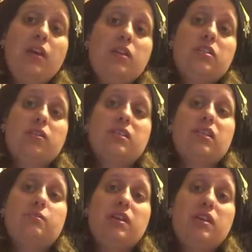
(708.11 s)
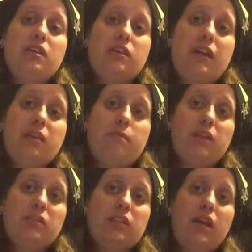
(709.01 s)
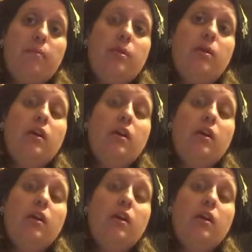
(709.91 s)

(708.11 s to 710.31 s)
so it's going to be like bundled up,